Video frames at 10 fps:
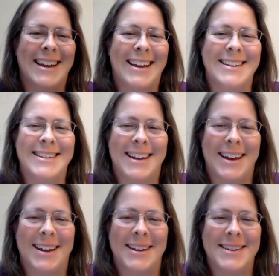And
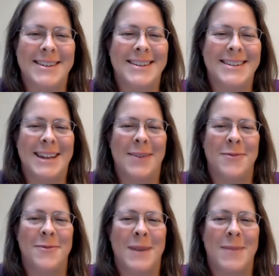uh,
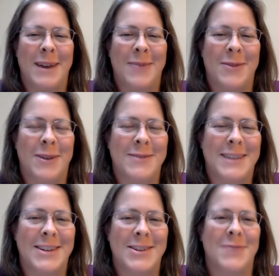Dave, maybe after I've
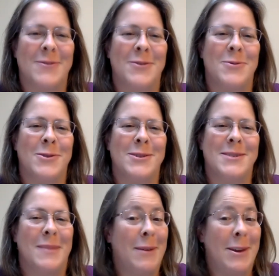said just a few words,
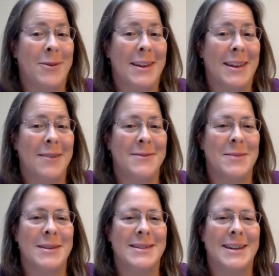maybe you can give some
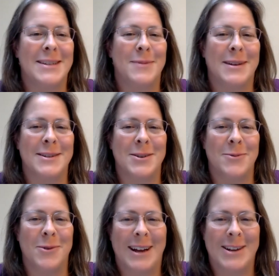insights because you
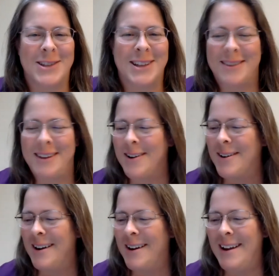were actually
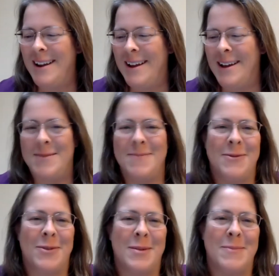there um,
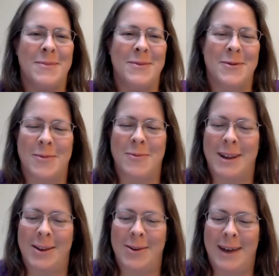from, from
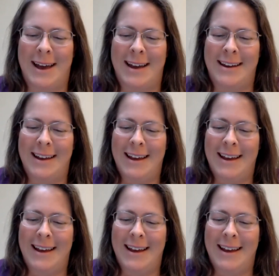what you had.